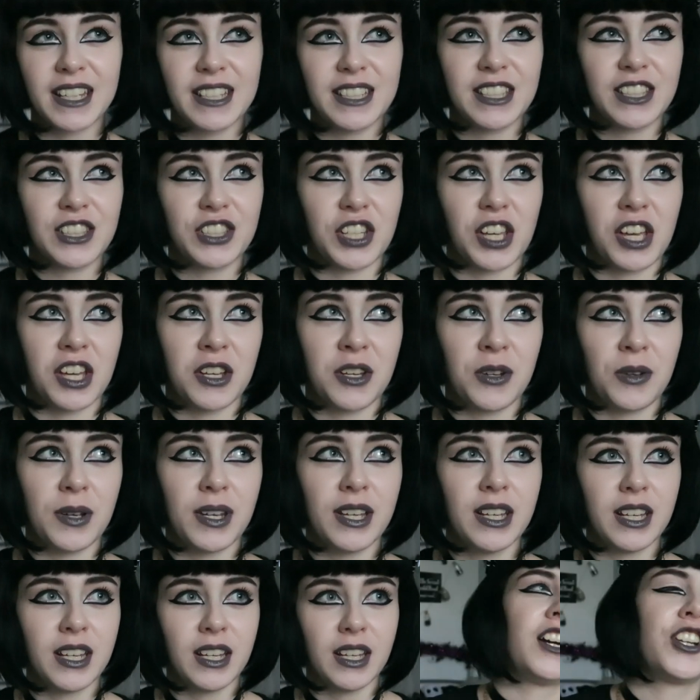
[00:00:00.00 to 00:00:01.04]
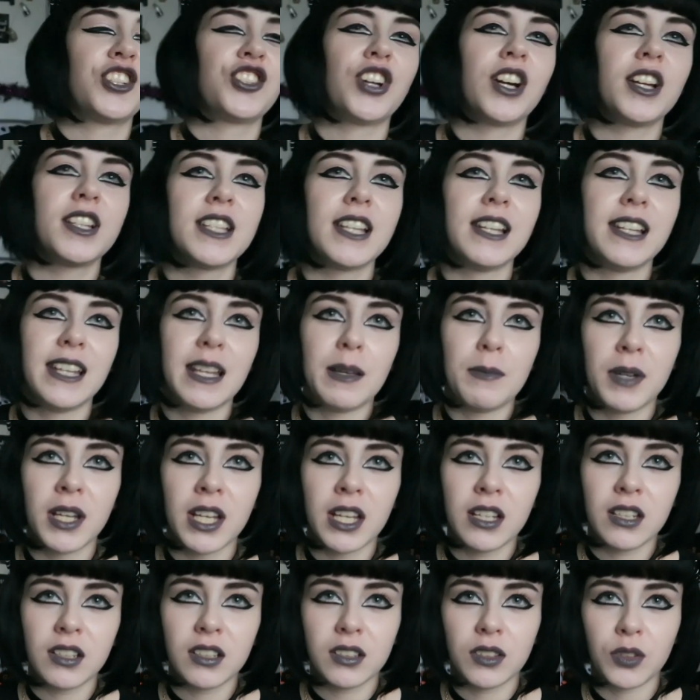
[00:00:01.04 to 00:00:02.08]
So I try to
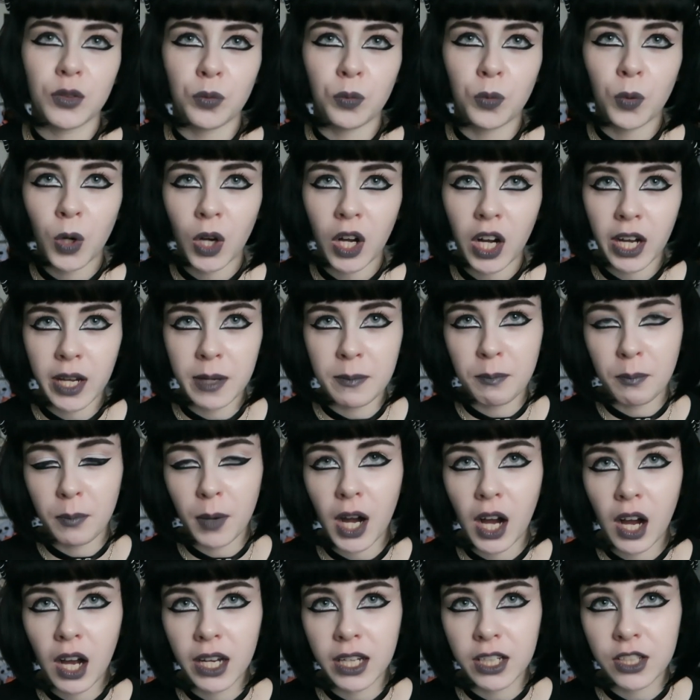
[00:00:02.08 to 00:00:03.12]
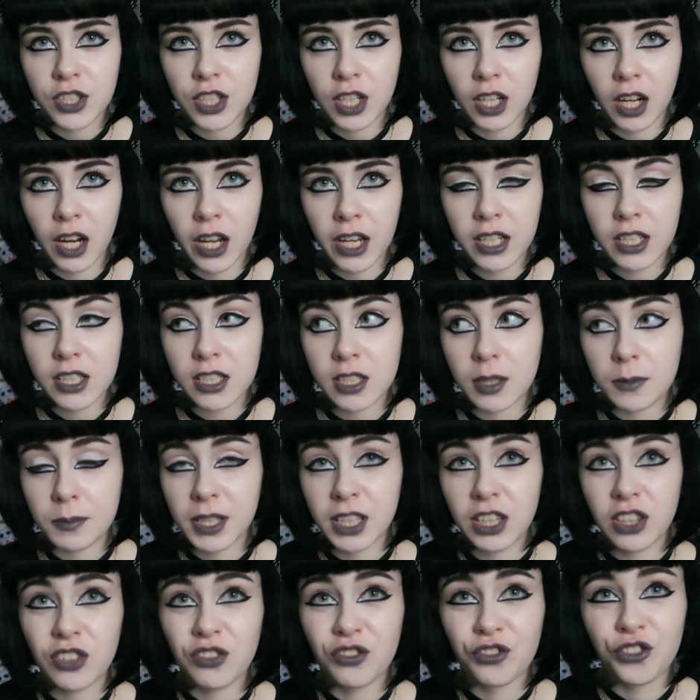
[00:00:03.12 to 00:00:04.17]
limit what I buy to like
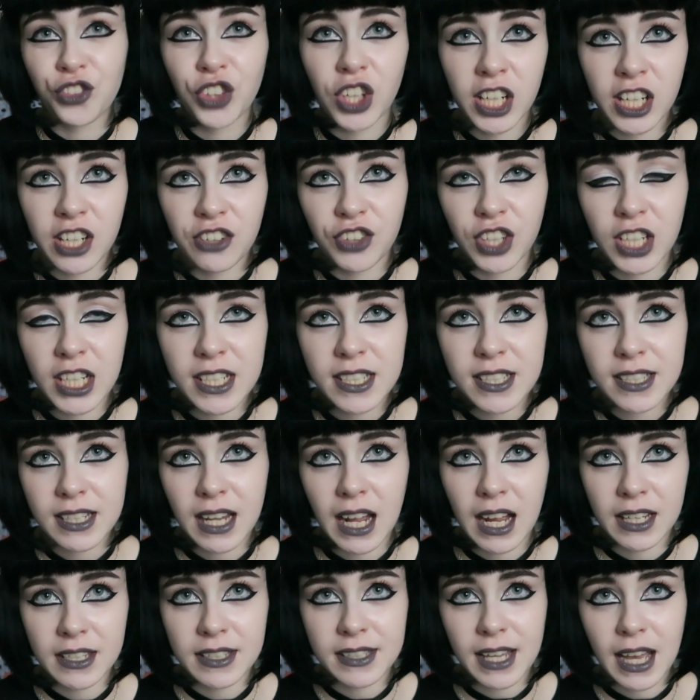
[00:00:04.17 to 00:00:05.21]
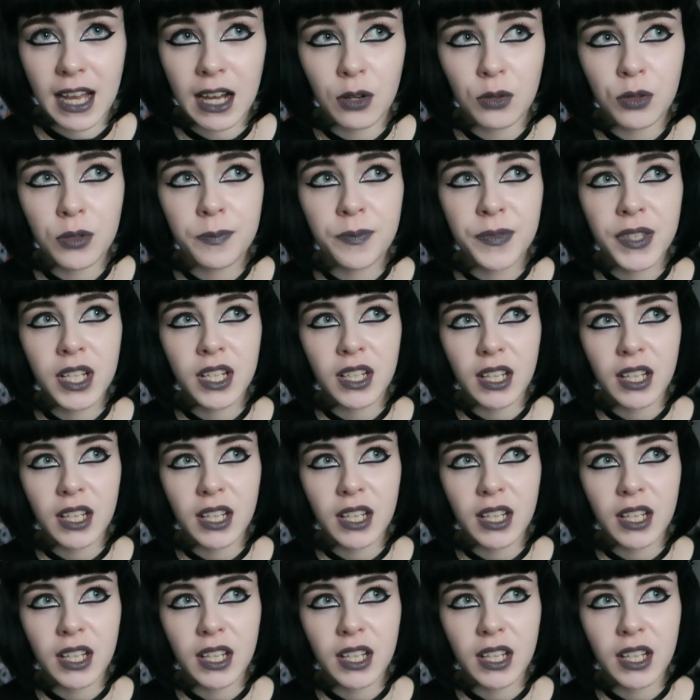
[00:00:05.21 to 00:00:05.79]
something that really, really stands out.